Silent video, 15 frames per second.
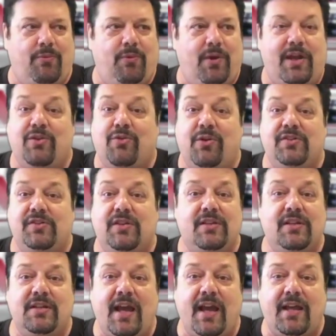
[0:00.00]
increasing
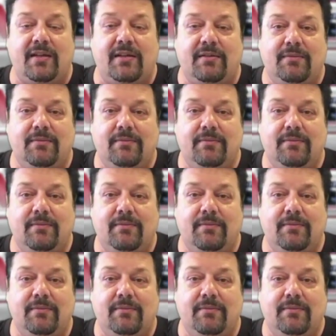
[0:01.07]
the debt.